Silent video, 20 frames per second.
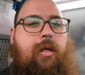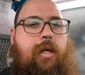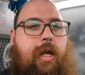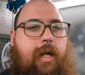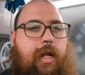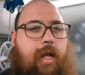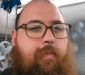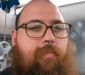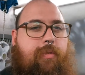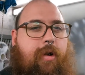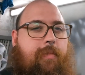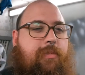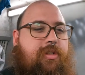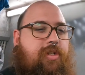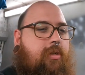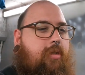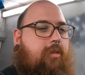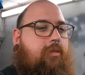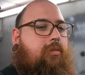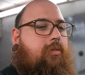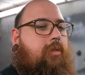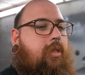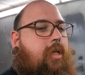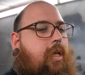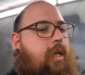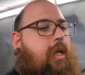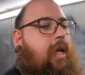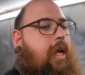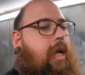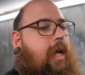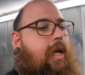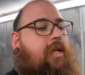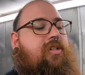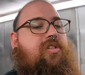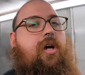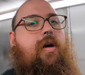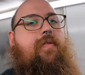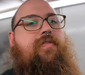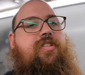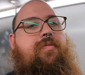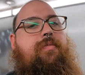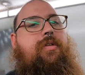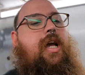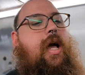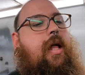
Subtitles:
Okay, primer's on. Time for some